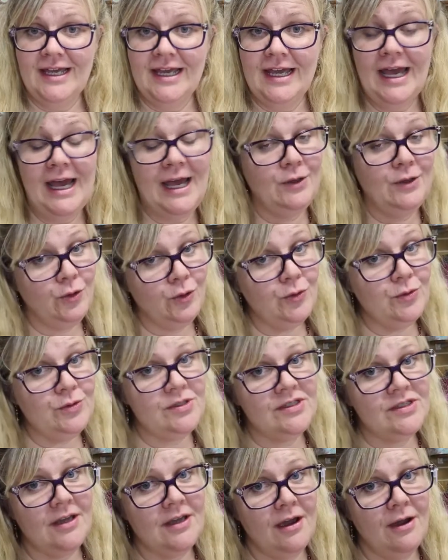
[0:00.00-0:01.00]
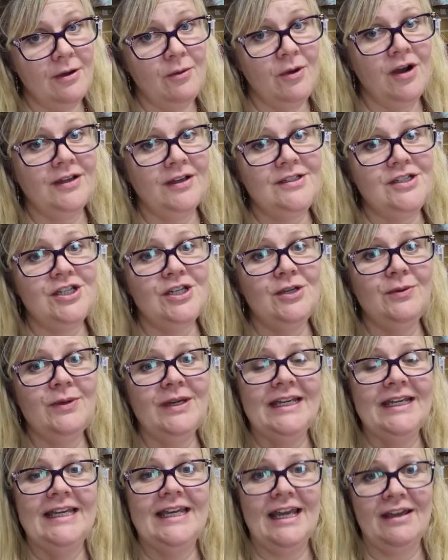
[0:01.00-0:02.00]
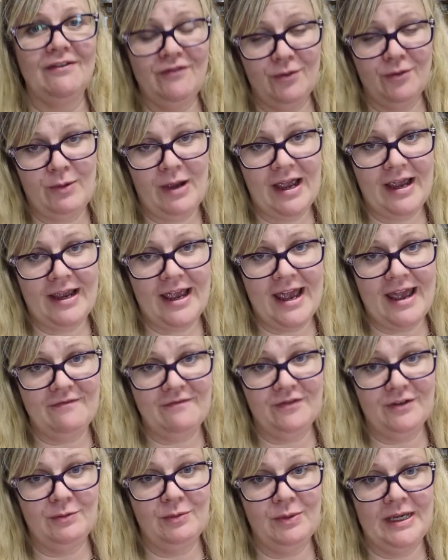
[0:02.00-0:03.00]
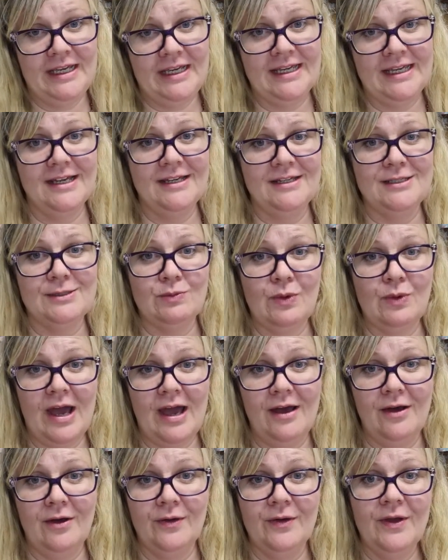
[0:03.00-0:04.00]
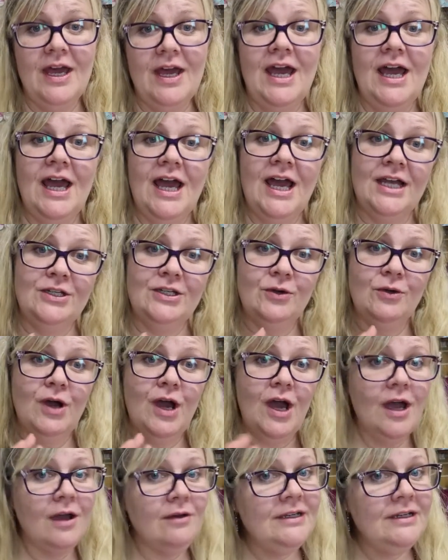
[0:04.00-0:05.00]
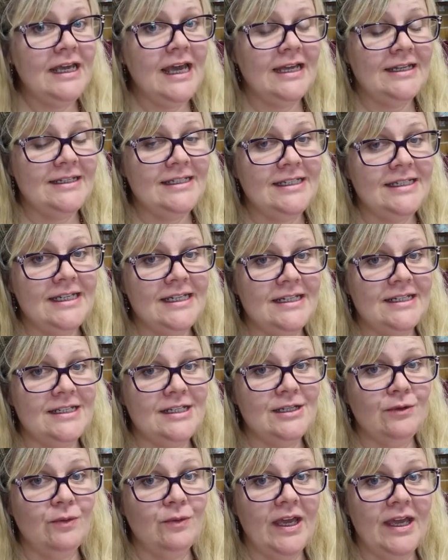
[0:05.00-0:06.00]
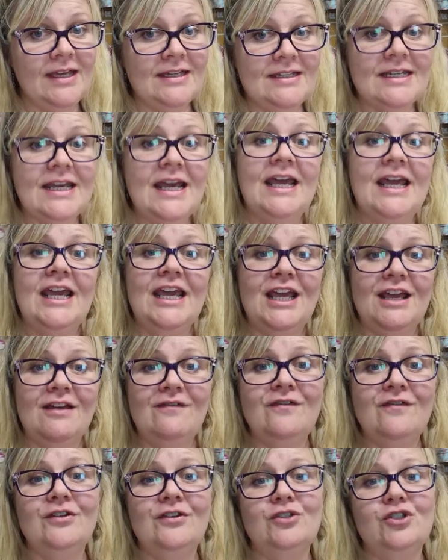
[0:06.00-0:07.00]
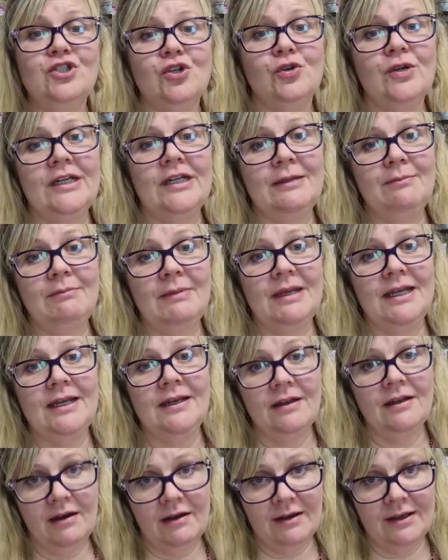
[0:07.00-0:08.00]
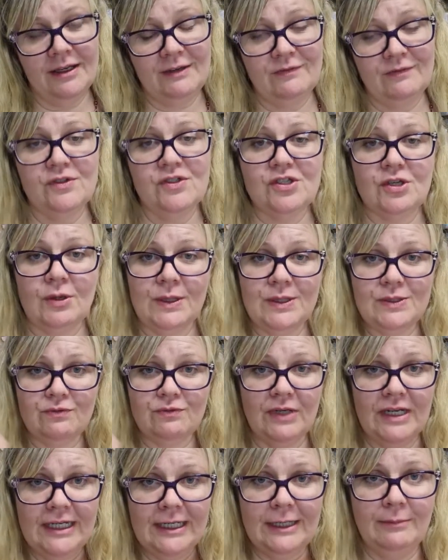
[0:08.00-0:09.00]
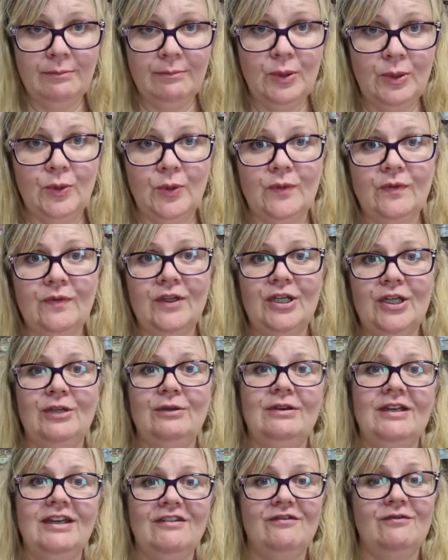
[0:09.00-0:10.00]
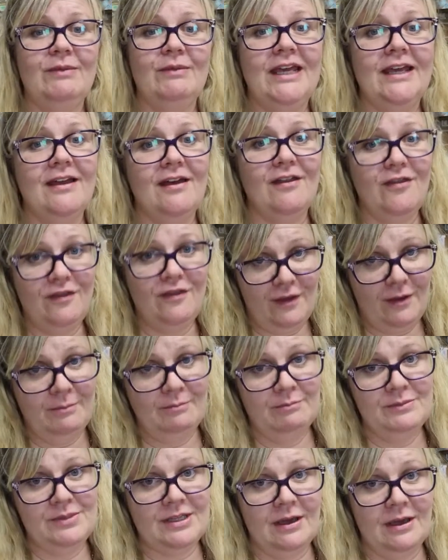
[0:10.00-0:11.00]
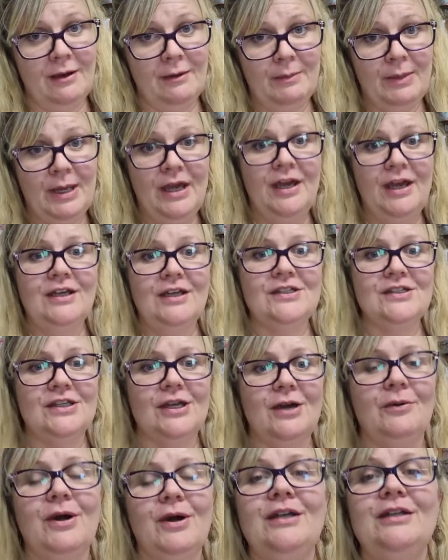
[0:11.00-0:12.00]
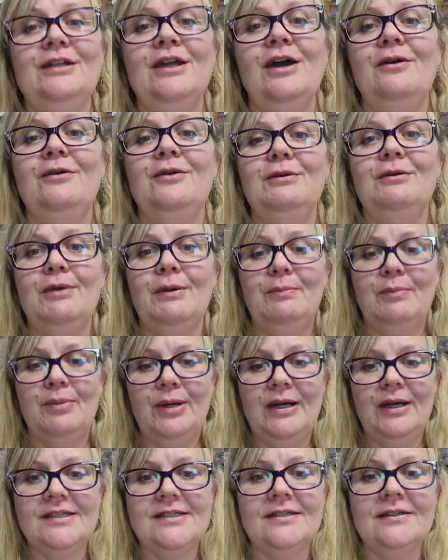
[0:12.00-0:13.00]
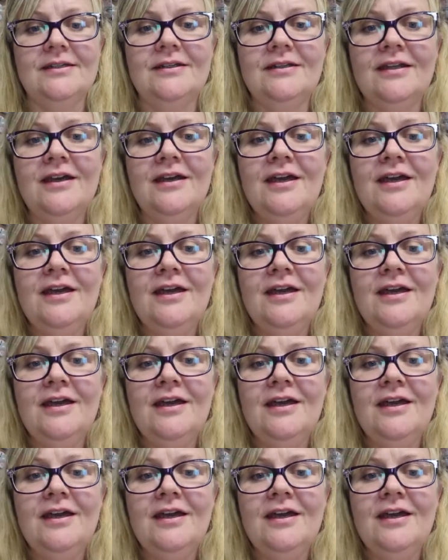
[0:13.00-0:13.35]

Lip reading: And also I do a giveaway every week as well, and you're only entered into it if you join in me live. So it's really important that you give me a thumbs up so I know you were present.